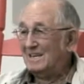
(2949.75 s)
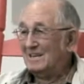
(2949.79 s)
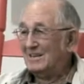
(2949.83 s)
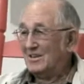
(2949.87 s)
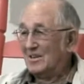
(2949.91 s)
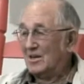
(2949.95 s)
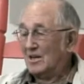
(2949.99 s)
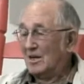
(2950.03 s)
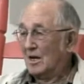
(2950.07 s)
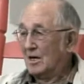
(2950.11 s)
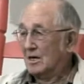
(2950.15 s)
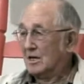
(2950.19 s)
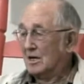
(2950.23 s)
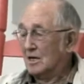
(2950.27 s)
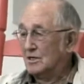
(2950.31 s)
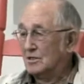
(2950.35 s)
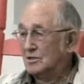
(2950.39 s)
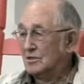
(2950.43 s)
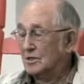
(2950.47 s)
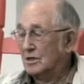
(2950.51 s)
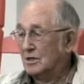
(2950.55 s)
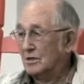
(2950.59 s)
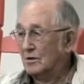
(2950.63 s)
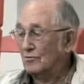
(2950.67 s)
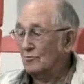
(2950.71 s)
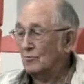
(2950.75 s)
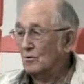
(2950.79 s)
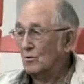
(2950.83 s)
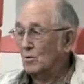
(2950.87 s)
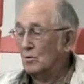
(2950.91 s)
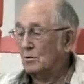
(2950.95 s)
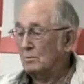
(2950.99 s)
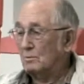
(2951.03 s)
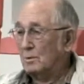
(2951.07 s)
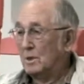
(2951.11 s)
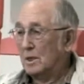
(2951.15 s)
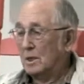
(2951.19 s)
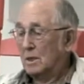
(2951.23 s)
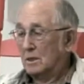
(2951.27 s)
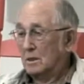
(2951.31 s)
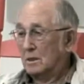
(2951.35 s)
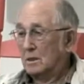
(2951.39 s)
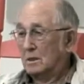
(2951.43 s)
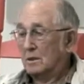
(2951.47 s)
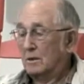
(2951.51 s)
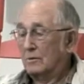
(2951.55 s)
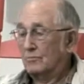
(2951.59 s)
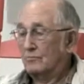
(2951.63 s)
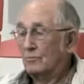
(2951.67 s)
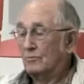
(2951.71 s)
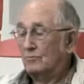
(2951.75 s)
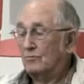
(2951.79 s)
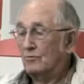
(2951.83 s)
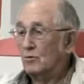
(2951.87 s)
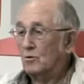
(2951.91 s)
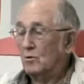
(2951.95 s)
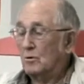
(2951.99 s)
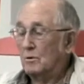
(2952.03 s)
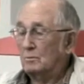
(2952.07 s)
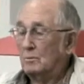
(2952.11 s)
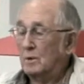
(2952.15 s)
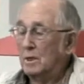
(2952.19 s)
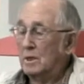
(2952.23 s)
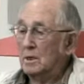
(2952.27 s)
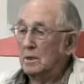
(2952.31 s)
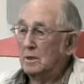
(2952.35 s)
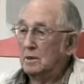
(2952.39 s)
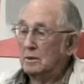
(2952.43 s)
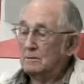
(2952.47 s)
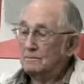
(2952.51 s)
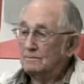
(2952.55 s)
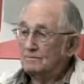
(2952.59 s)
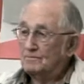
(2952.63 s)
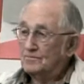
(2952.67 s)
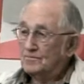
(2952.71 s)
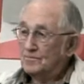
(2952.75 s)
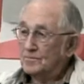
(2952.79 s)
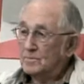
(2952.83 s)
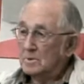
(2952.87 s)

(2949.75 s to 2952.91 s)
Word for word: then I got sent to Fort Benning, and from Fort Benning,